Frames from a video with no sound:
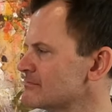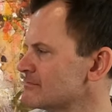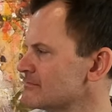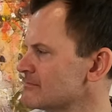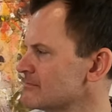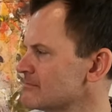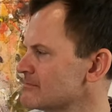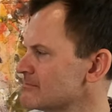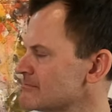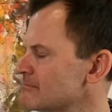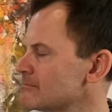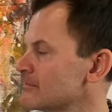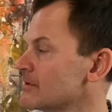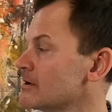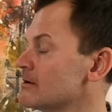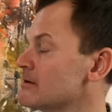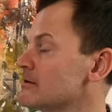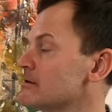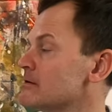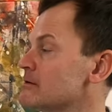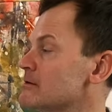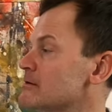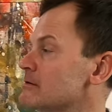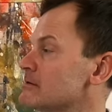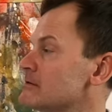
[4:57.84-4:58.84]

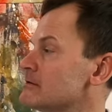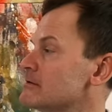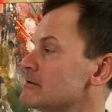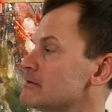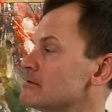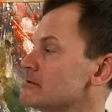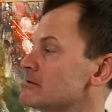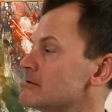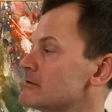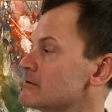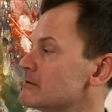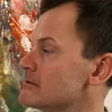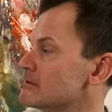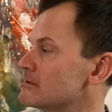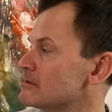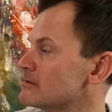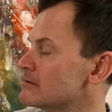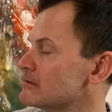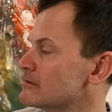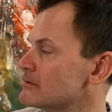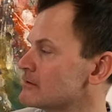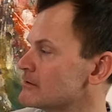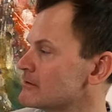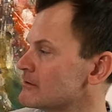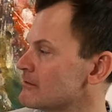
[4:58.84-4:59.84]

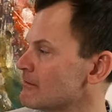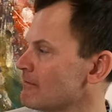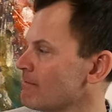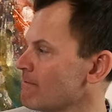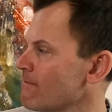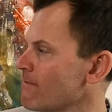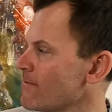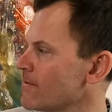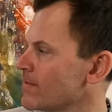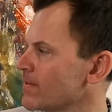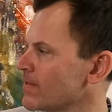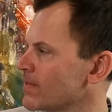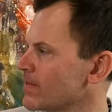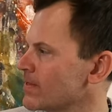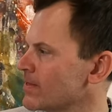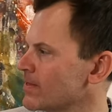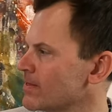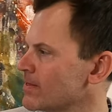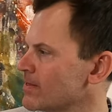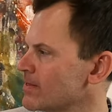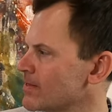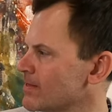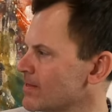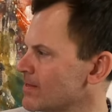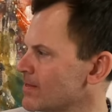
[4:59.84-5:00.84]

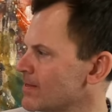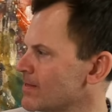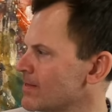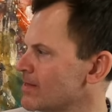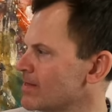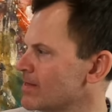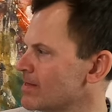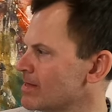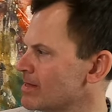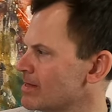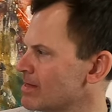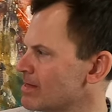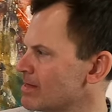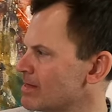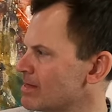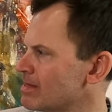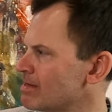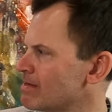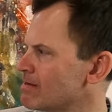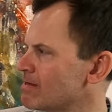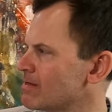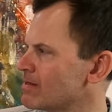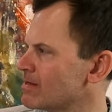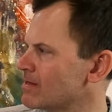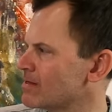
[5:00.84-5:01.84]

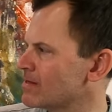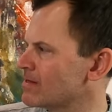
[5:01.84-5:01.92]
(not speaking)